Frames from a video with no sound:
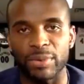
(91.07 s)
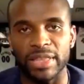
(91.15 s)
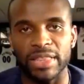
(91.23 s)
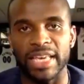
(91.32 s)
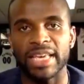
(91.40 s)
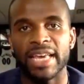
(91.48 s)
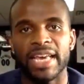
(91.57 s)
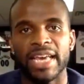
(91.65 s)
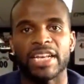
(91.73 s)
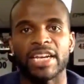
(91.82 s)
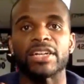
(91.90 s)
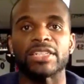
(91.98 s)
with it
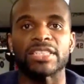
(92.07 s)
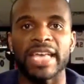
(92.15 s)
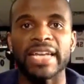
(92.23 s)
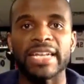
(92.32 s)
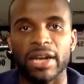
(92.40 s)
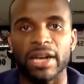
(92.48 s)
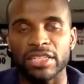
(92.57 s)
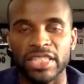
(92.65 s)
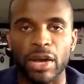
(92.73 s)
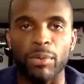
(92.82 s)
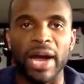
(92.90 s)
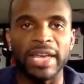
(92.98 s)
and
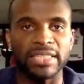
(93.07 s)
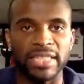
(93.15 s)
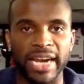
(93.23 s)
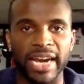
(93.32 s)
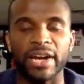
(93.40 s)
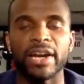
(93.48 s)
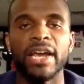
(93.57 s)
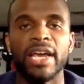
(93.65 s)
understand why it's there.